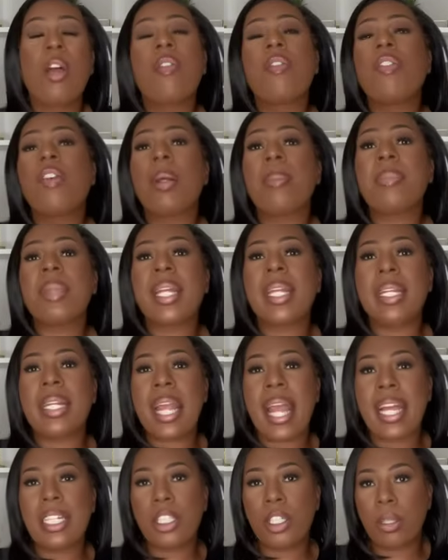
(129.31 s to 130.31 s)
from the
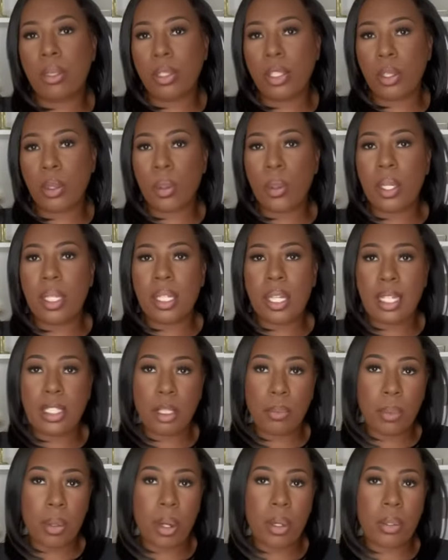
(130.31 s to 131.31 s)
National School
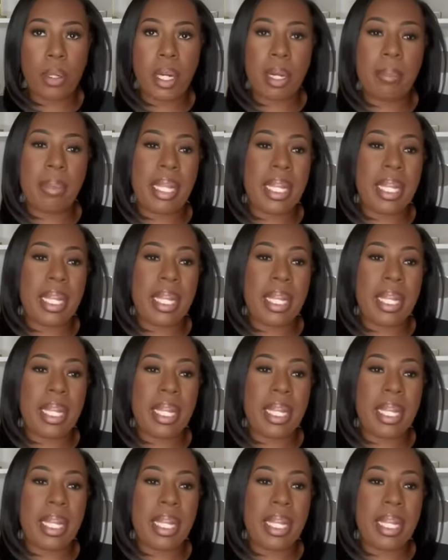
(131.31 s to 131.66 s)
Lunch Program,